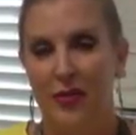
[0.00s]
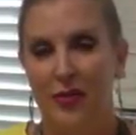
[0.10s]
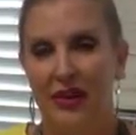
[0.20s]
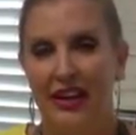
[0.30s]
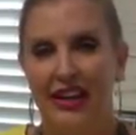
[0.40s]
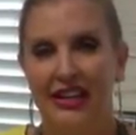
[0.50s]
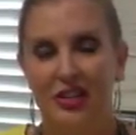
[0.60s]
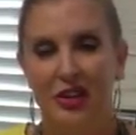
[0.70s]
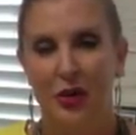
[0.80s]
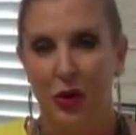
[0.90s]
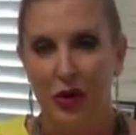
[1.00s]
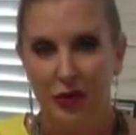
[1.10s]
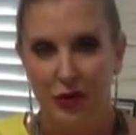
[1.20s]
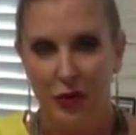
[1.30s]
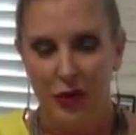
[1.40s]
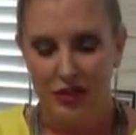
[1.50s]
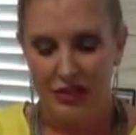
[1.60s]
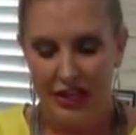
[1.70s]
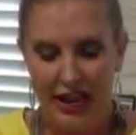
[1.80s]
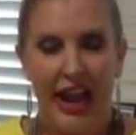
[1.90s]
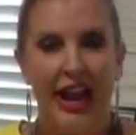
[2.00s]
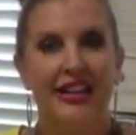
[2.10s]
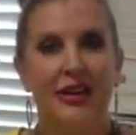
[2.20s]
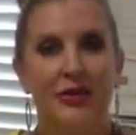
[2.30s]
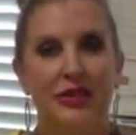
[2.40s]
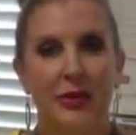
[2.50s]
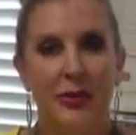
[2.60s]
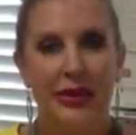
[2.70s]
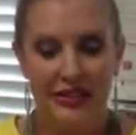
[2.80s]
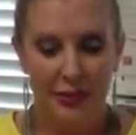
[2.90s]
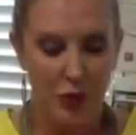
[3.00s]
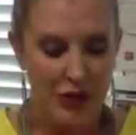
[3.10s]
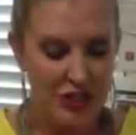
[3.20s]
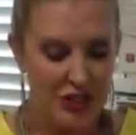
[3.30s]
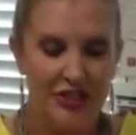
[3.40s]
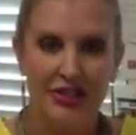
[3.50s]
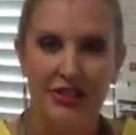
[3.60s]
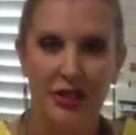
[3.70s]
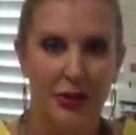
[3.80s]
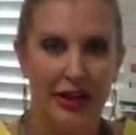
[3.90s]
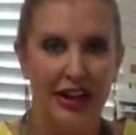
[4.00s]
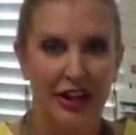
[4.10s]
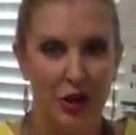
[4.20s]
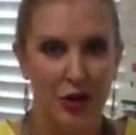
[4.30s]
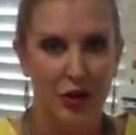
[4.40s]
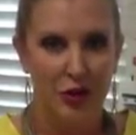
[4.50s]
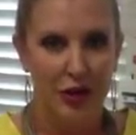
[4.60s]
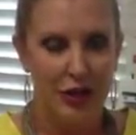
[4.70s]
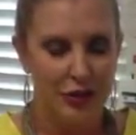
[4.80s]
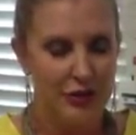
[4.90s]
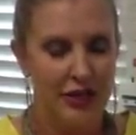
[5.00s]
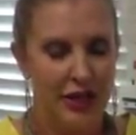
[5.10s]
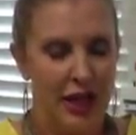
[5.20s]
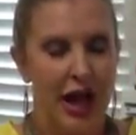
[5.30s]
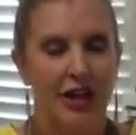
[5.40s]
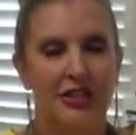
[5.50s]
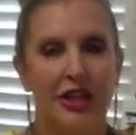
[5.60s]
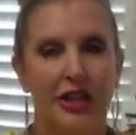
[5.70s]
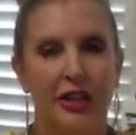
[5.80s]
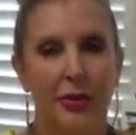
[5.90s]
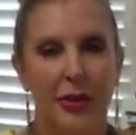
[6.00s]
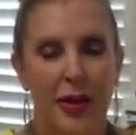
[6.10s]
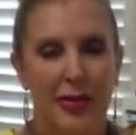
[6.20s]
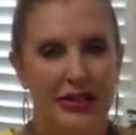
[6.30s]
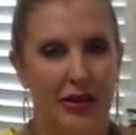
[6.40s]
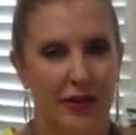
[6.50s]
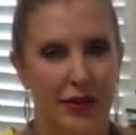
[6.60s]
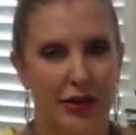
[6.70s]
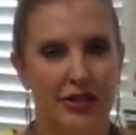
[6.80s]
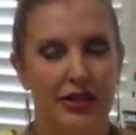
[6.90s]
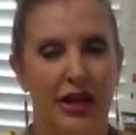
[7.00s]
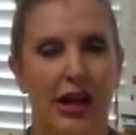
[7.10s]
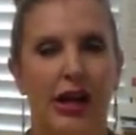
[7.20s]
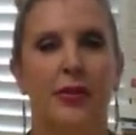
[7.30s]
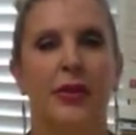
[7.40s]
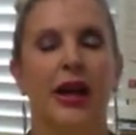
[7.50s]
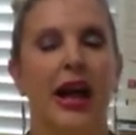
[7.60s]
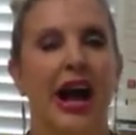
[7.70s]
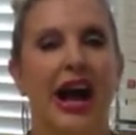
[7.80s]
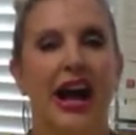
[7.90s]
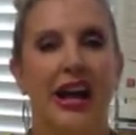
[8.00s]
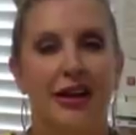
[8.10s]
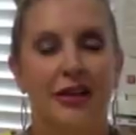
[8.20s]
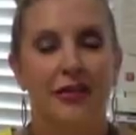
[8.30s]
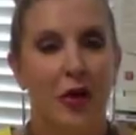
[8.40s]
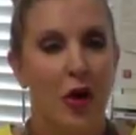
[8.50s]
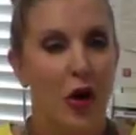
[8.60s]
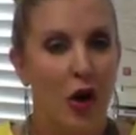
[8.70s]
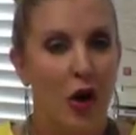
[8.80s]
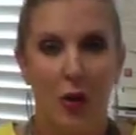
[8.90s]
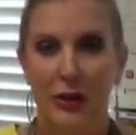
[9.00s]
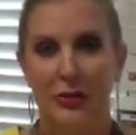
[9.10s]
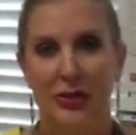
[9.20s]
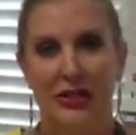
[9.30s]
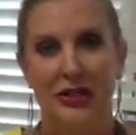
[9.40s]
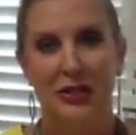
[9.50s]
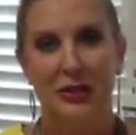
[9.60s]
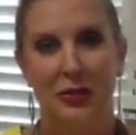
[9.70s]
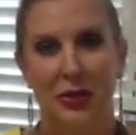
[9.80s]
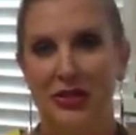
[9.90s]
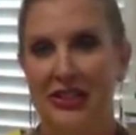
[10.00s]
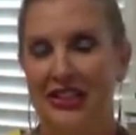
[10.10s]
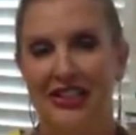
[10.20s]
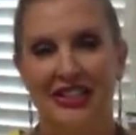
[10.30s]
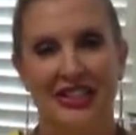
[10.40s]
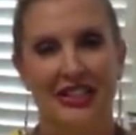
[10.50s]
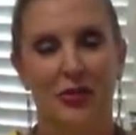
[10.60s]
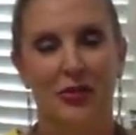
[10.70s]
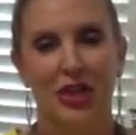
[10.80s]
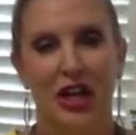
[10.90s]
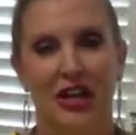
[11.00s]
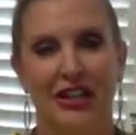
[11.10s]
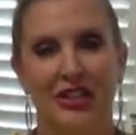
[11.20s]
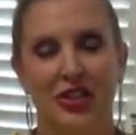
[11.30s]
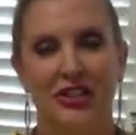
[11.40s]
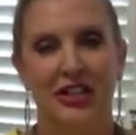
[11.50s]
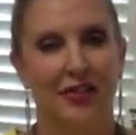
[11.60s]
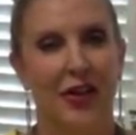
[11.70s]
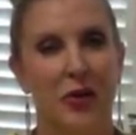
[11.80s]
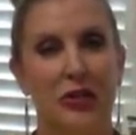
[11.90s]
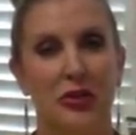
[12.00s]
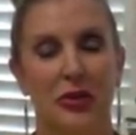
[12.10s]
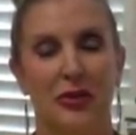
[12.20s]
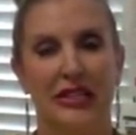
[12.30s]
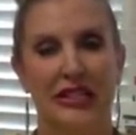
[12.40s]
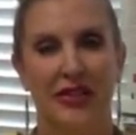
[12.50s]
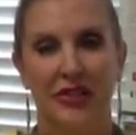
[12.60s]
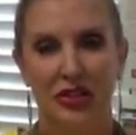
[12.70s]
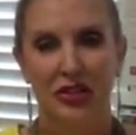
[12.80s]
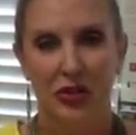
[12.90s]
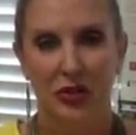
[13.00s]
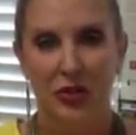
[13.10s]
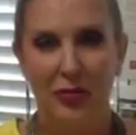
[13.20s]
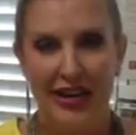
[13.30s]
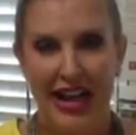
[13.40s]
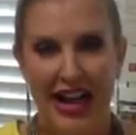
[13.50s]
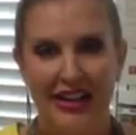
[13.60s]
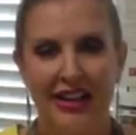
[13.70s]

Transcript: get into the workforce. And I submitted some questions, and so I'm going to go through those. I'll tell you a little bit about myself first. I've always been a salesperson since I was young. I started selling fireworks when I was 7 years old with my dad,